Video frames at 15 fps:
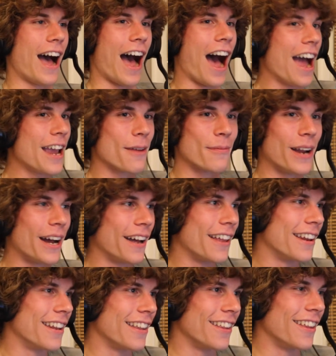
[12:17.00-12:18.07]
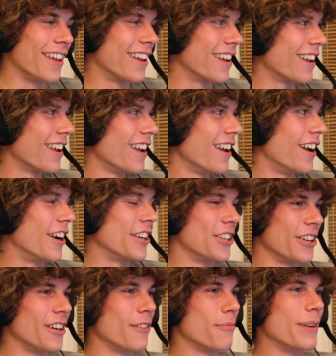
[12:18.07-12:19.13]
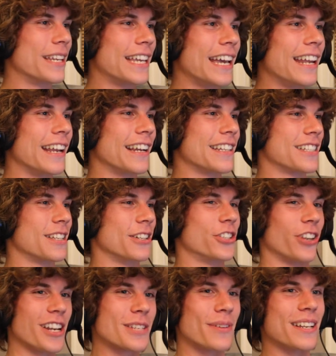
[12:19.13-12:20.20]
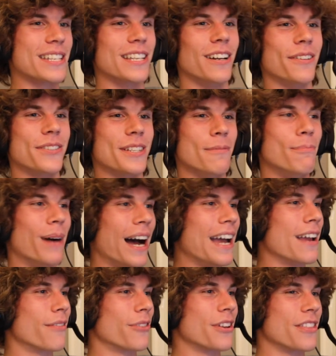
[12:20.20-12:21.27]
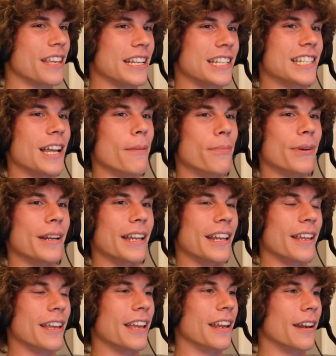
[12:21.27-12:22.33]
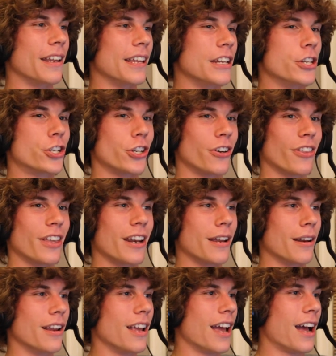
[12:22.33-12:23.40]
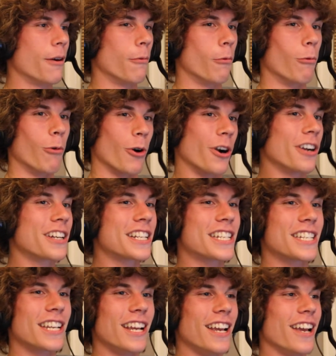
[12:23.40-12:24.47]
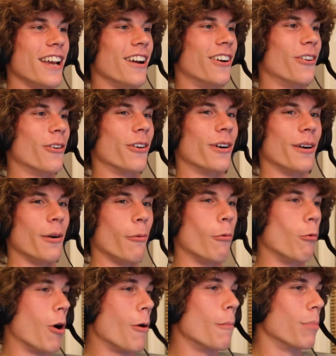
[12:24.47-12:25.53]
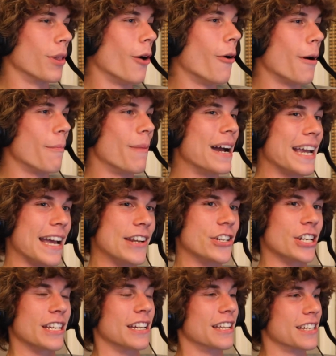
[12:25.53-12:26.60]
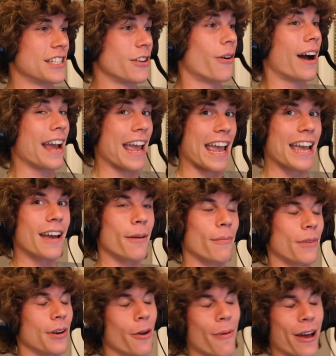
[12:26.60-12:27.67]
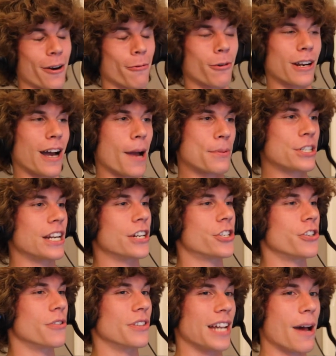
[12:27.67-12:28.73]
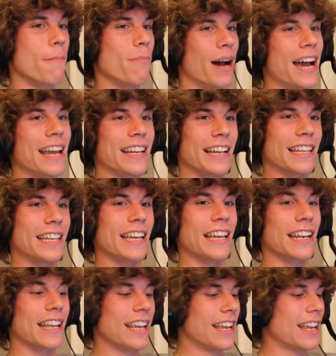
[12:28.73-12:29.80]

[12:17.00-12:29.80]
I am not a good enough mechanic to trust myself to buy everything separate and ensure that it works or won't blow up my engine. So I am, no matter what option I choose, I'm buying a kit.